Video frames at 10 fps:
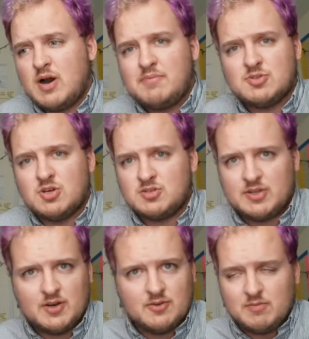songs. I
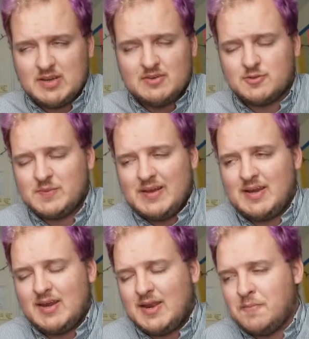know the Beatles made
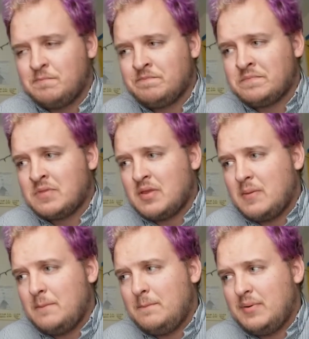it in,
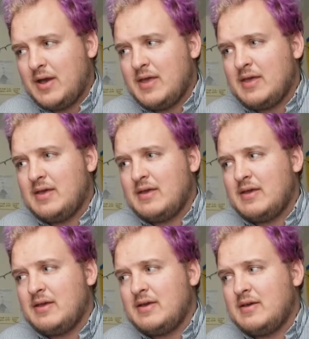but
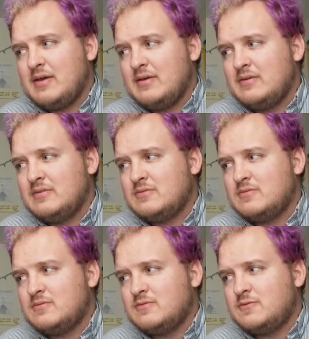
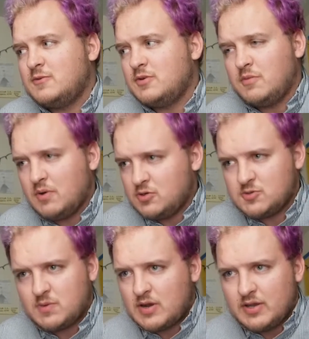for the
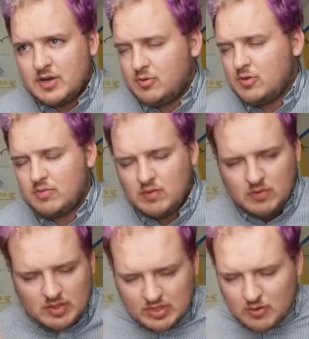most part,
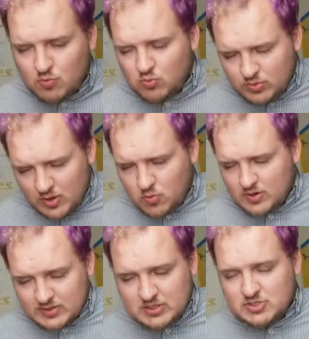there weren't
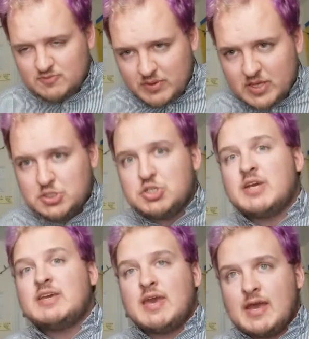these big
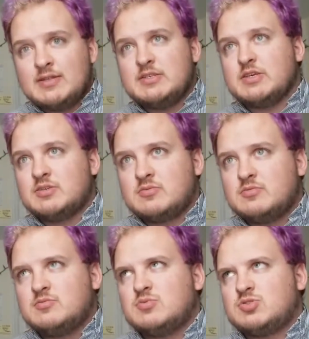gigantic
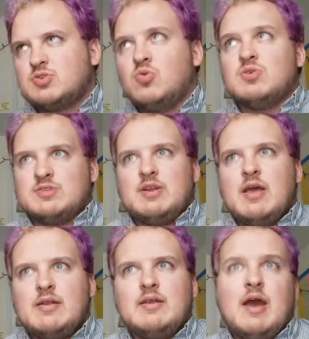scores,
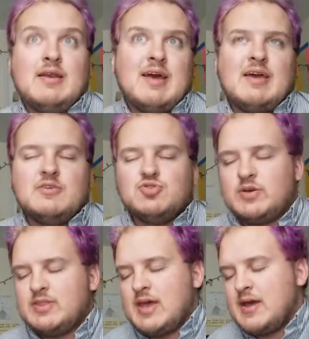and I
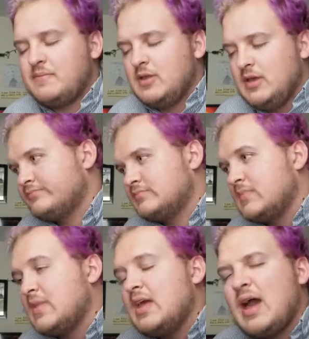enjoyed that.
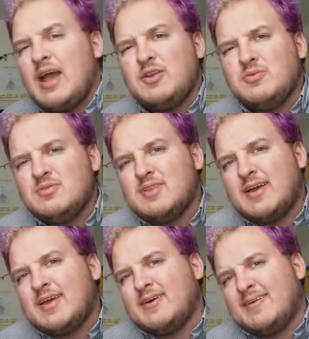I do
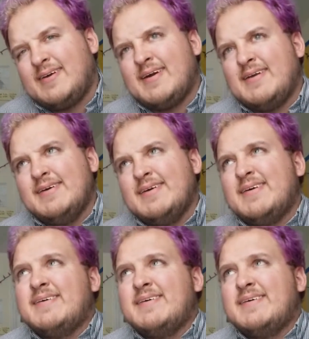like how they kind of